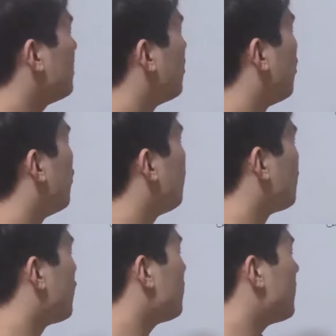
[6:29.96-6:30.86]
All
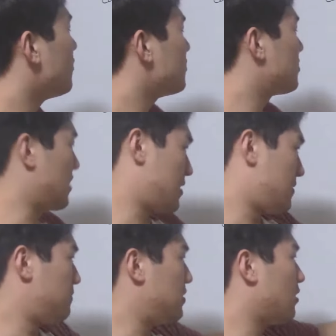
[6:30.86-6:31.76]
4 of those
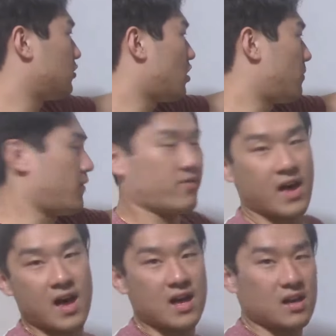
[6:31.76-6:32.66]
can be on top of
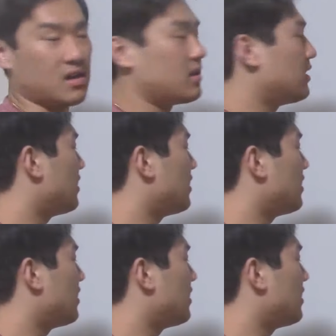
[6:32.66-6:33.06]
that A,